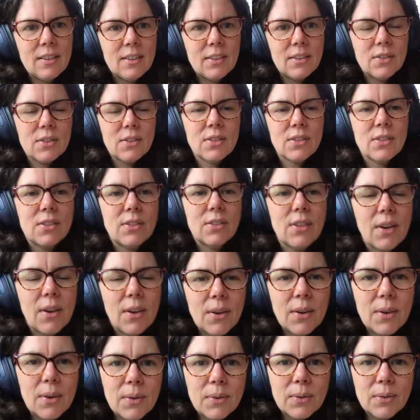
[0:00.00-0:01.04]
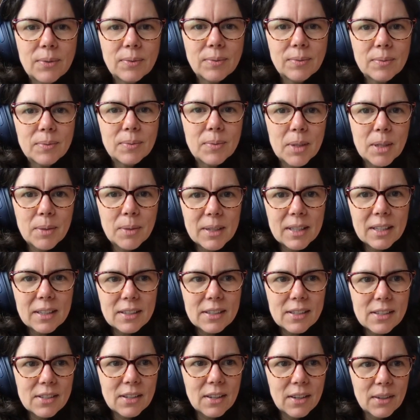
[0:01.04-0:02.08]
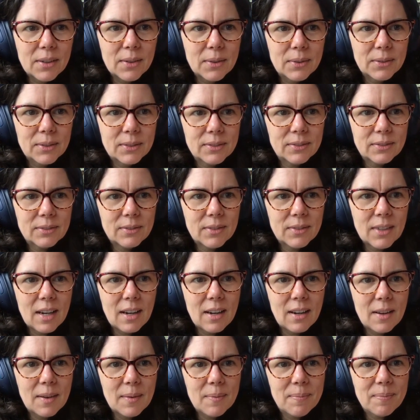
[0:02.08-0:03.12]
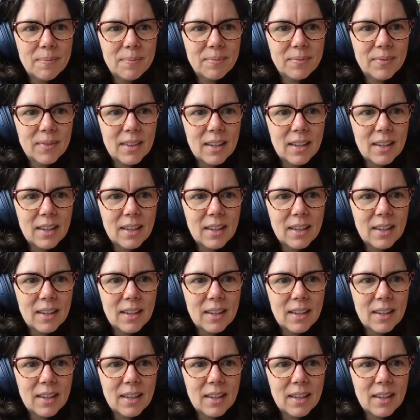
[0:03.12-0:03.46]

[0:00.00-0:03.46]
So, what are we going to sew? Um,